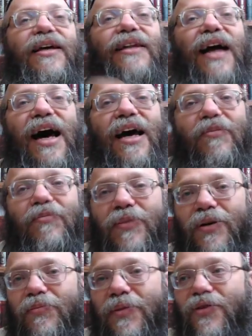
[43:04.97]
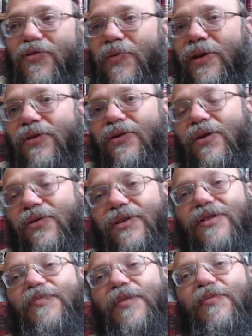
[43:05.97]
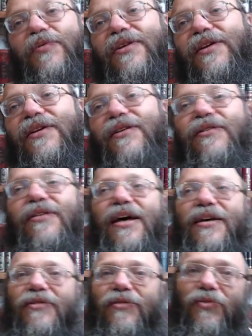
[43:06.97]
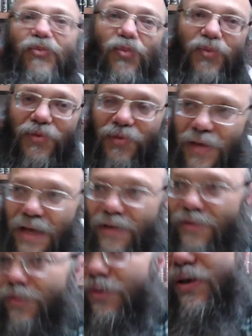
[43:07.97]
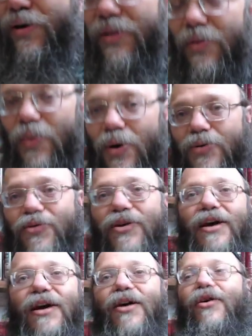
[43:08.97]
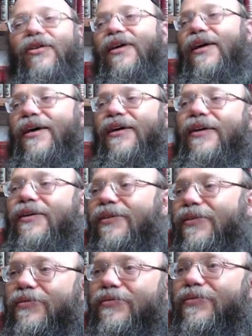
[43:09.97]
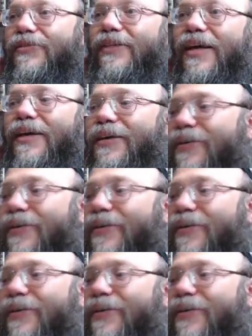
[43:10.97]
time measurement. There's people that are like looking on the watch on the like